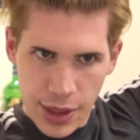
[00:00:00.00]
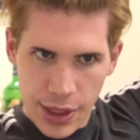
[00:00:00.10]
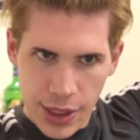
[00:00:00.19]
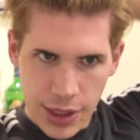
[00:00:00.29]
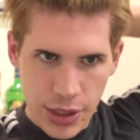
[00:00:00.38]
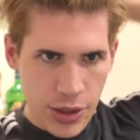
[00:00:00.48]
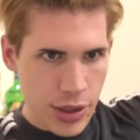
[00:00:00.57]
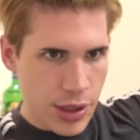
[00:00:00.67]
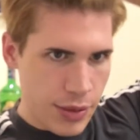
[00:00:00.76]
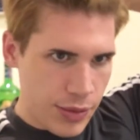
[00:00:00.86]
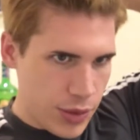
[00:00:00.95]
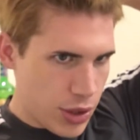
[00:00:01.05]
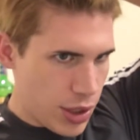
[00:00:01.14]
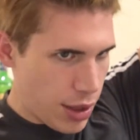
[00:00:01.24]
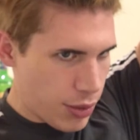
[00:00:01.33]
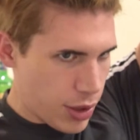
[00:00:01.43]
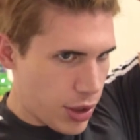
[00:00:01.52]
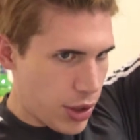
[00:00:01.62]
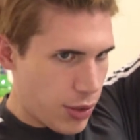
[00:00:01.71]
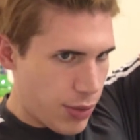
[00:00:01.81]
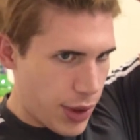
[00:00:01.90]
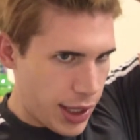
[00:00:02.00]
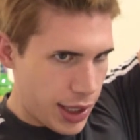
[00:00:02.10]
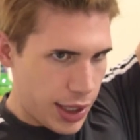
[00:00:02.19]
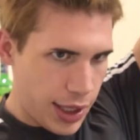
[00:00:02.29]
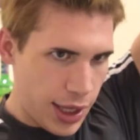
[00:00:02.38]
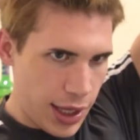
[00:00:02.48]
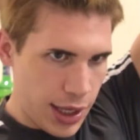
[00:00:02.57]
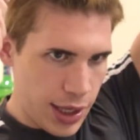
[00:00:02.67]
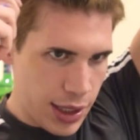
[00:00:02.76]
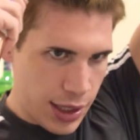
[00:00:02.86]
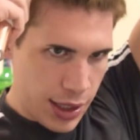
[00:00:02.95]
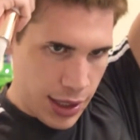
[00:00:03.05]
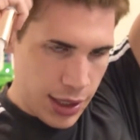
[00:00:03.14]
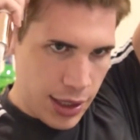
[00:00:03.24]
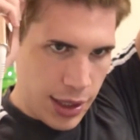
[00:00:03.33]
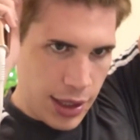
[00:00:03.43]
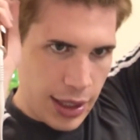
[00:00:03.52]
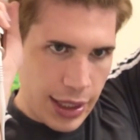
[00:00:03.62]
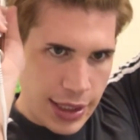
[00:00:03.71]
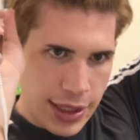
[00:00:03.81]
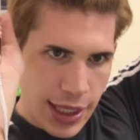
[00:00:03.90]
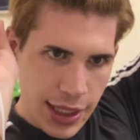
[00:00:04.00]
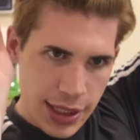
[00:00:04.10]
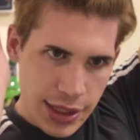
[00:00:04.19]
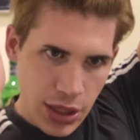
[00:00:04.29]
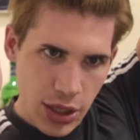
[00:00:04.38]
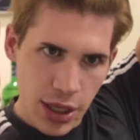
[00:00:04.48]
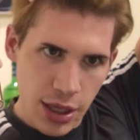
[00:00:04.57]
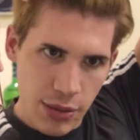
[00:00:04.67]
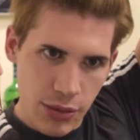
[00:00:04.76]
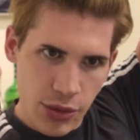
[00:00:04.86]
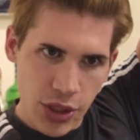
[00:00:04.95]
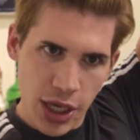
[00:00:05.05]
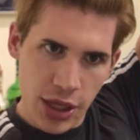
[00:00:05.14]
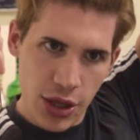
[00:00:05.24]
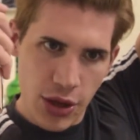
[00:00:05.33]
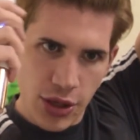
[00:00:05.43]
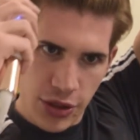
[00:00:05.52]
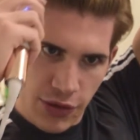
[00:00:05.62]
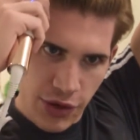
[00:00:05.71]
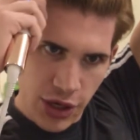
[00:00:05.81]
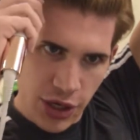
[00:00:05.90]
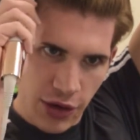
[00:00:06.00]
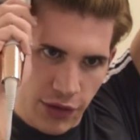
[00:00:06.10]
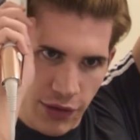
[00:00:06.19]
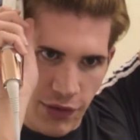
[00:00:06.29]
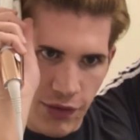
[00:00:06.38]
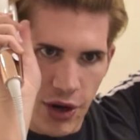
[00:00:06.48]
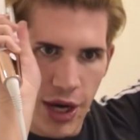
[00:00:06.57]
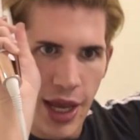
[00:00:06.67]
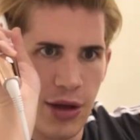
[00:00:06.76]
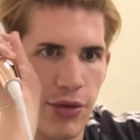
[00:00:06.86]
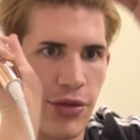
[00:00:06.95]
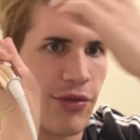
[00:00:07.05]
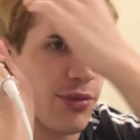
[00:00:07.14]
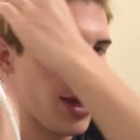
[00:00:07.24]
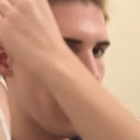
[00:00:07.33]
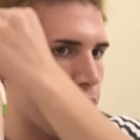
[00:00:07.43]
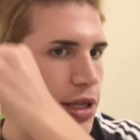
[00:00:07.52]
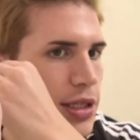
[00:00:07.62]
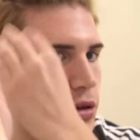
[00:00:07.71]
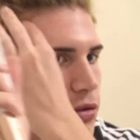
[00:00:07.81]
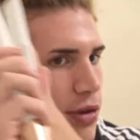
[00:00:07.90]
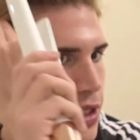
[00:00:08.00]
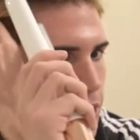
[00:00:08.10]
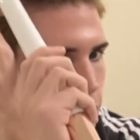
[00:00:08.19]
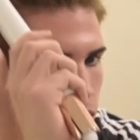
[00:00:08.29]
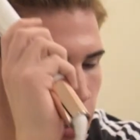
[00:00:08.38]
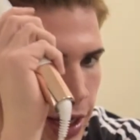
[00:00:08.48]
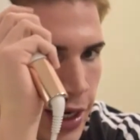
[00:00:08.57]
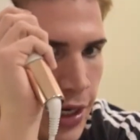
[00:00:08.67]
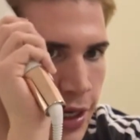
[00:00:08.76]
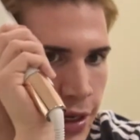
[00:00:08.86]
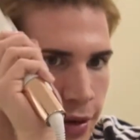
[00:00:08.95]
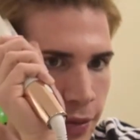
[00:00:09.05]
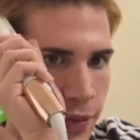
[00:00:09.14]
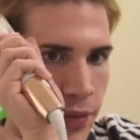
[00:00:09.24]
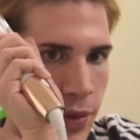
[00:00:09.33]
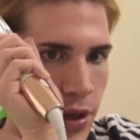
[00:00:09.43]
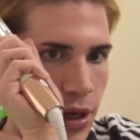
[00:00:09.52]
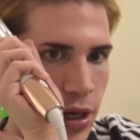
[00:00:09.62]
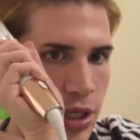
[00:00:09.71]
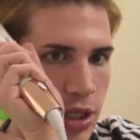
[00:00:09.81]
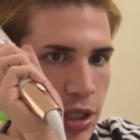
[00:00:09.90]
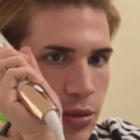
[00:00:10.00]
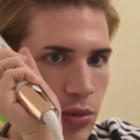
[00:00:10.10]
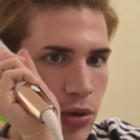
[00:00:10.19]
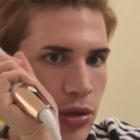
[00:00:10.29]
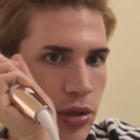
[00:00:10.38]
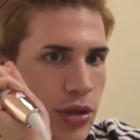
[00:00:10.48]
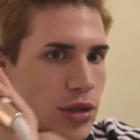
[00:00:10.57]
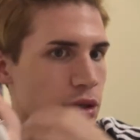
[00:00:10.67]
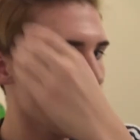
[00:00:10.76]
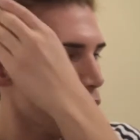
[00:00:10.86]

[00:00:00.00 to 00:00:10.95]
like do them. So now I'm gonna go back again like a second time, which I know is not very good and very healthy for my hair. It is already straight. I just want